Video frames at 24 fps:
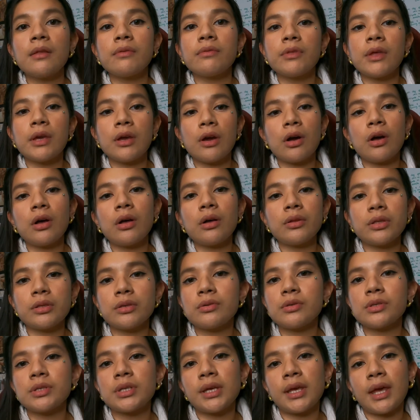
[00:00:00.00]
they all
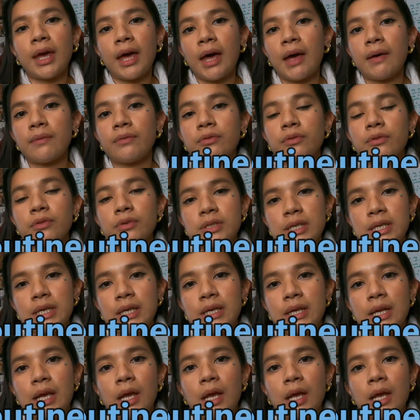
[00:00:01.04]
usually have a routine.